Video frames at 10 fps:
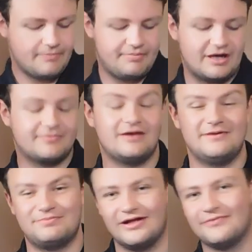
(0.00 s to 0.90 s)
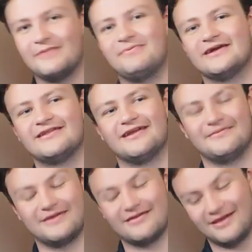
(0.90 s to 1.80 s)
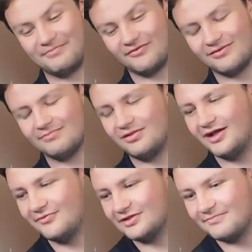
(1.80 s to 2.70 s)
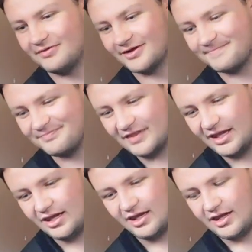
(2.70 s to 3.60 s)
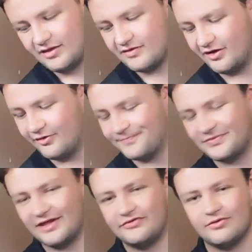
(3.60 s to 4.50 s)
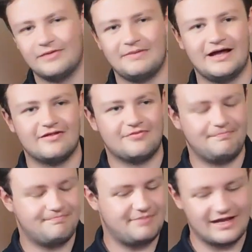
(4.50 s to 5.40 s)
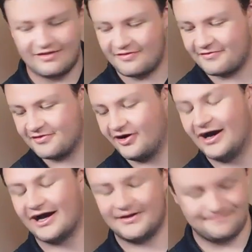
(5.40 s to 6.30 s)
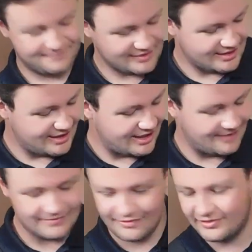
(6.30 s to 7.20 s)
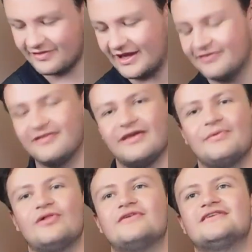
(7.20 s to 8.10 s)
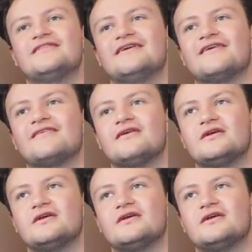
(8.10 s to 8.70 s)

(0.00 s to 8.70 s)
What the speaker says: But I'm going to be playing with a pick today because I prefer playing with the pick. So, if you were to buy this bass stock, it would sound similar to this.